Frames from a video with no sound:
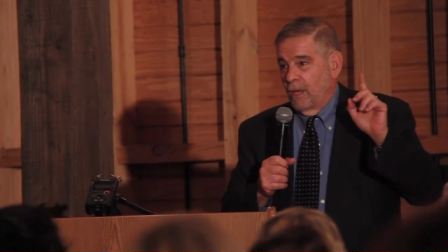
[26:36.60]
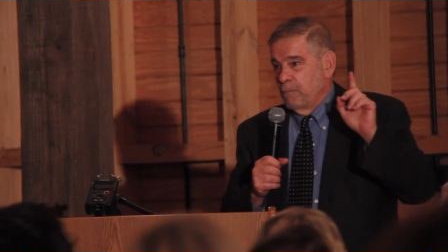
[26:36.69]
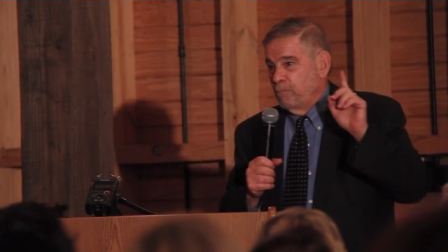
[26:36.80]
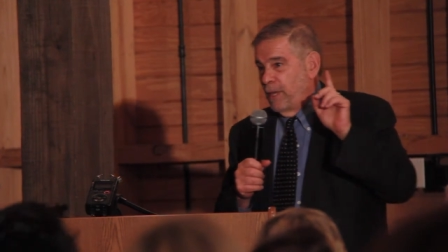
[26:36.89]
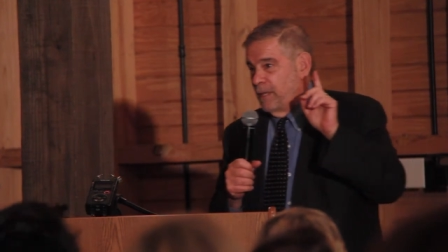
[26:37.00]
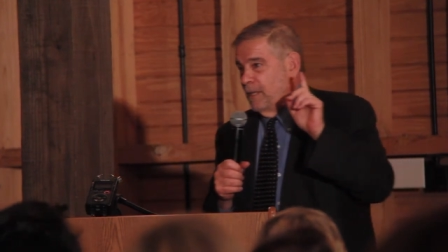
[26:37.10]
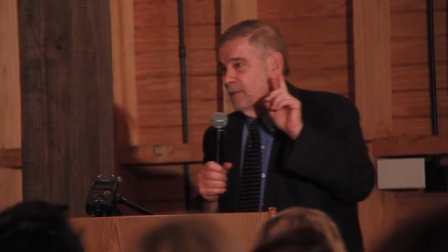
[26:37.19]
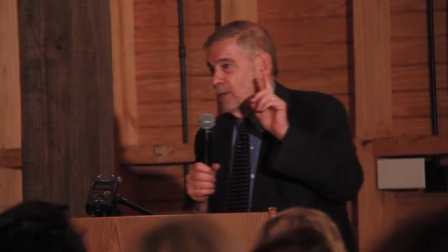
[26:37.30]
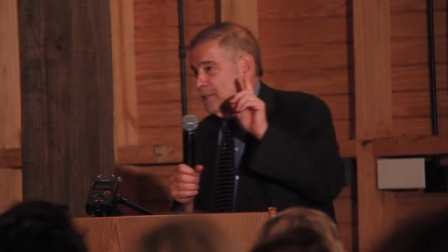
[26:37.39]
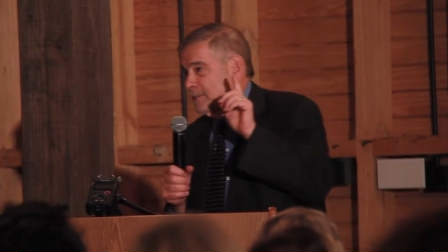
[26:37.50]
and
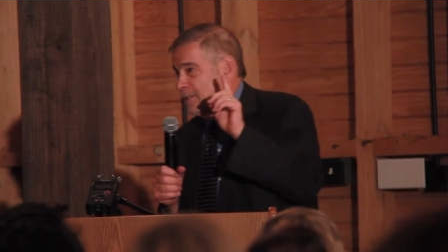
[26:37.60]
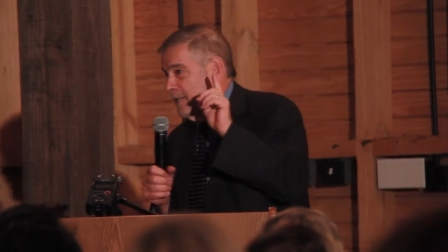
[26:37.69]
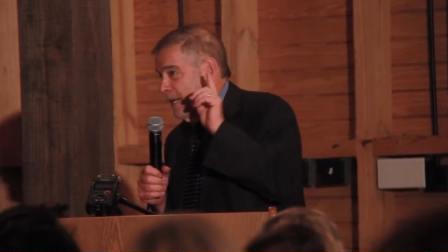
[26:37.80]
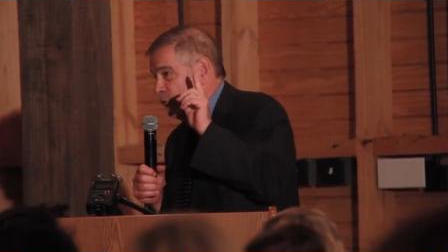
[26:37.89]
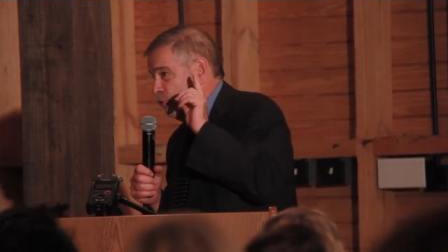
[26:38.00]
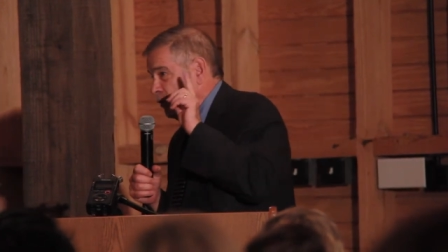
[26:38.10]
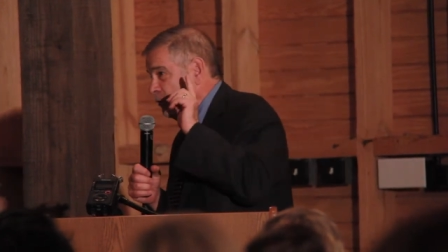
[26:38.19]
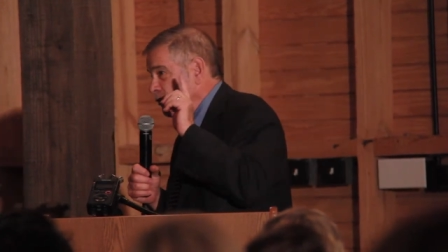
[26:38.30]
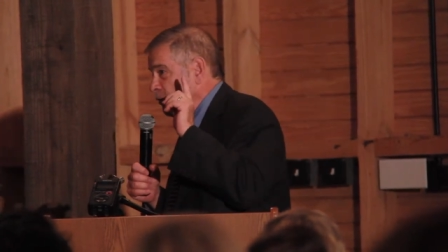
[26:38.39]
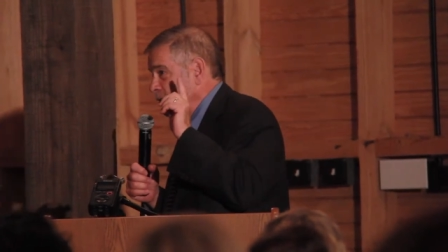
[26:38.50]
betting on
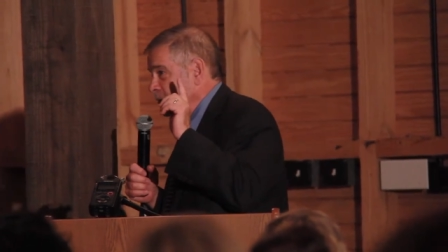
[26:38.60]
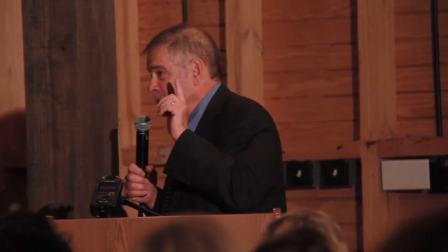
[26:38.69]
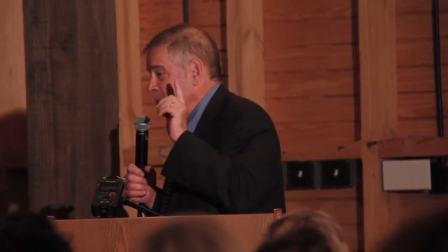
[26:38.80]
connections,